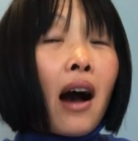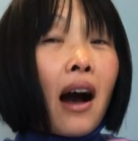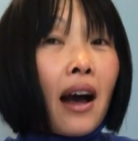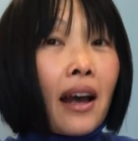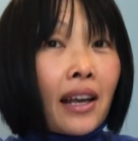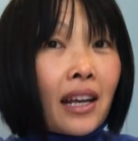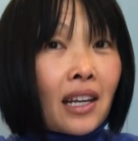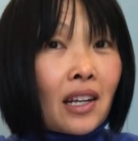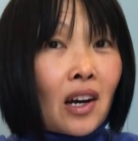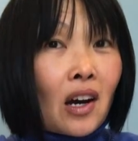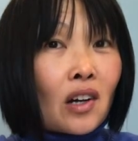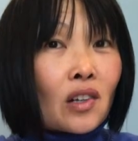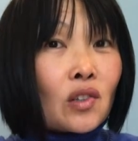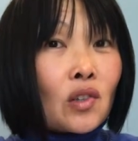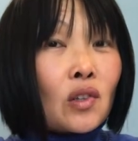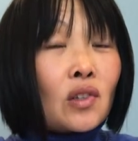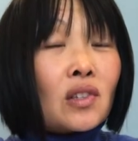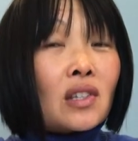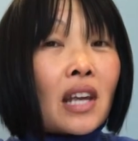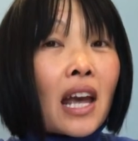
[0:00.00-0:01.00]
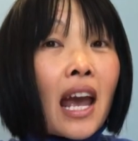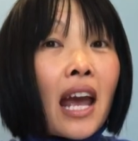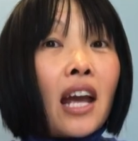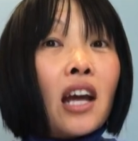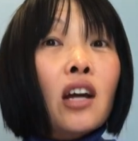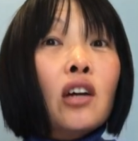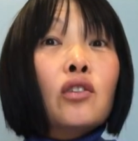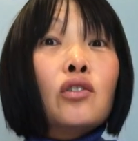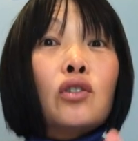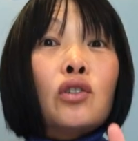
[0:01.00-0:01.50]
I can also
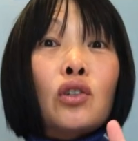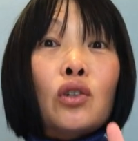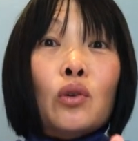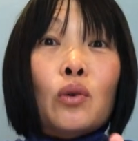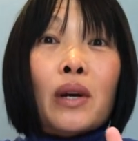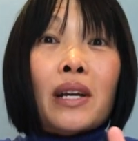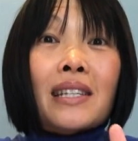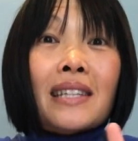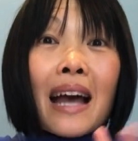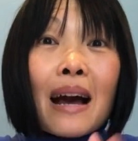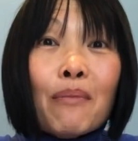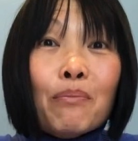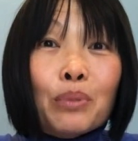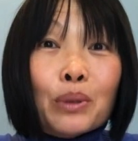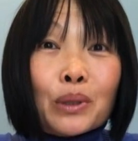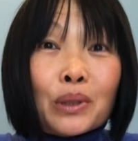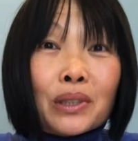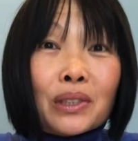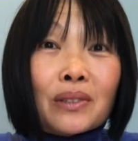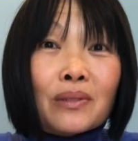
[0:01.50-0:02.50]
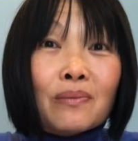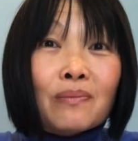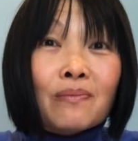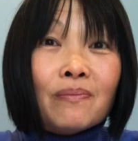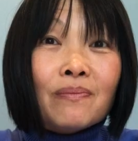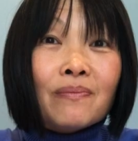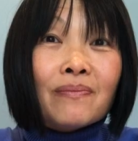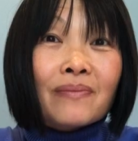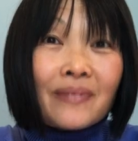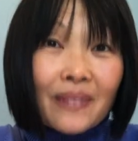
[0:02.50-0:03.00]
say 2 examples.
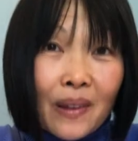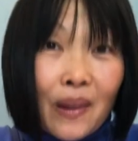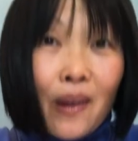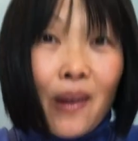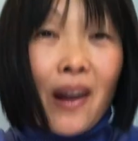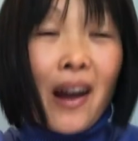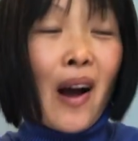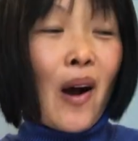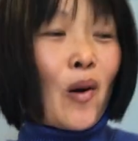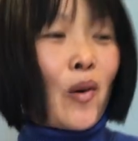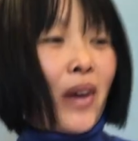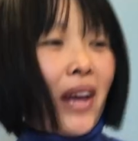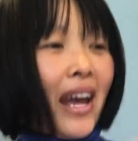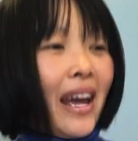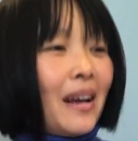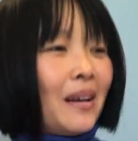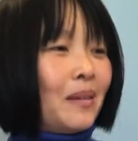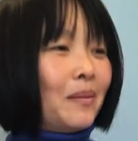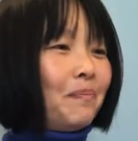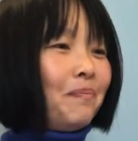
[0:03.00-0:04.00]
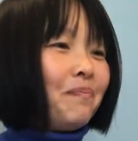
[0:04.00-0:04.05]
Okay.